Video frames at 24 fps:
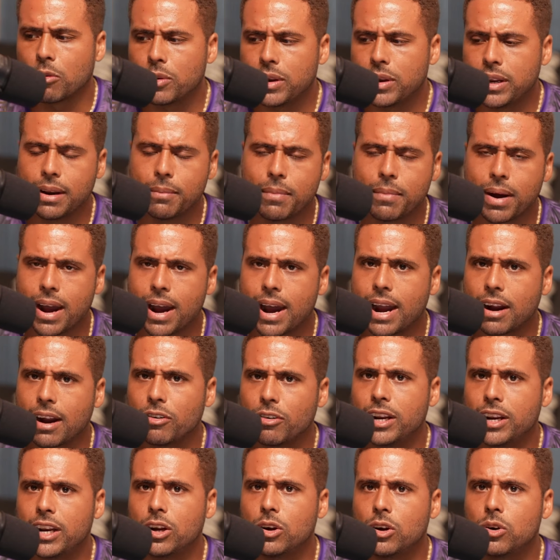My heart
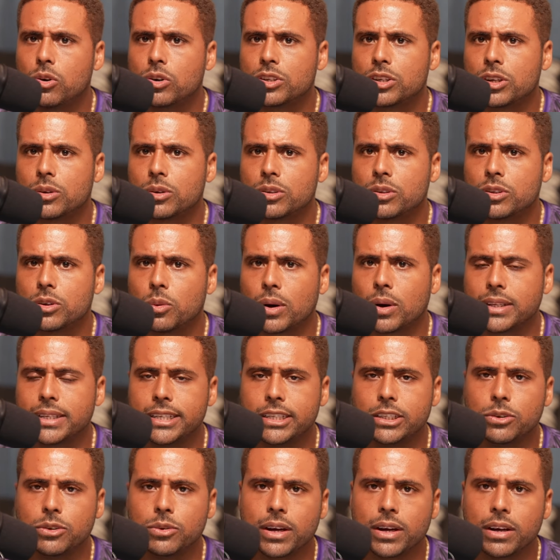really goes out to what he's
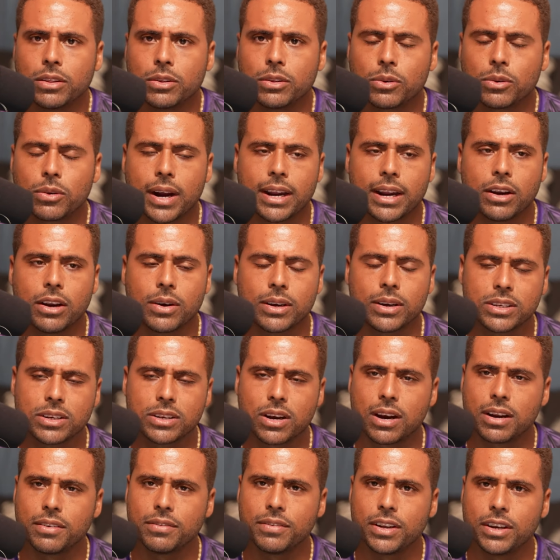going through right now. I saw
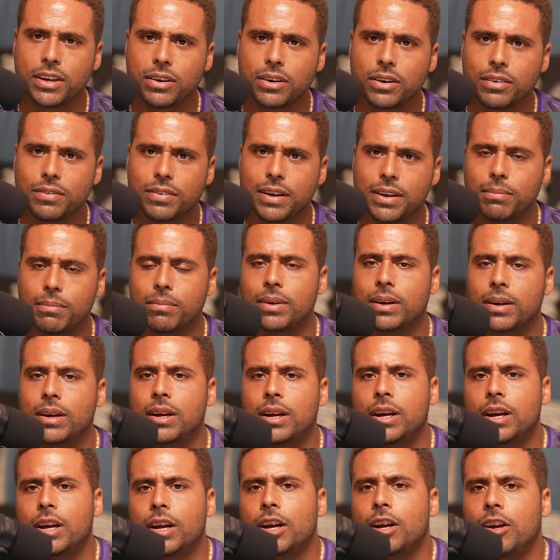the video of him
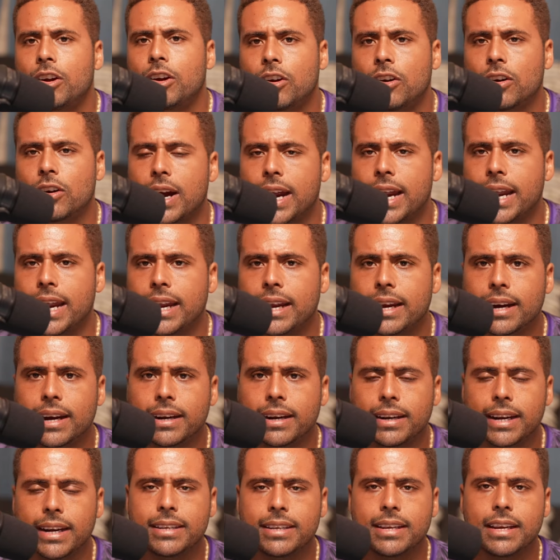crying and
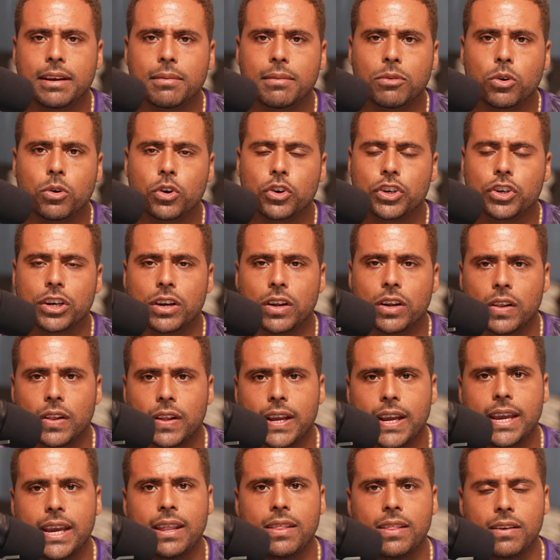getting emotional
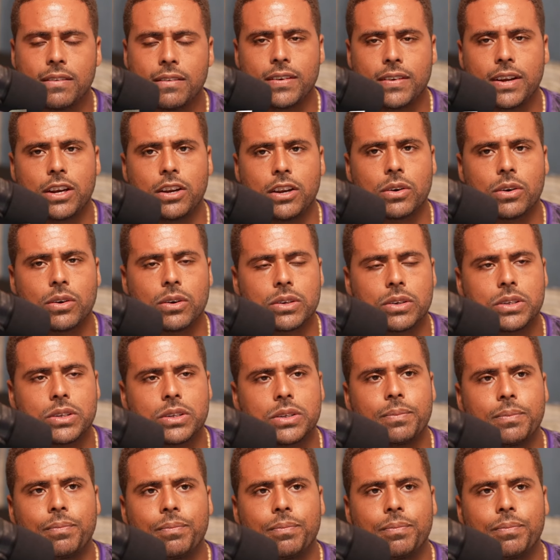in the videos.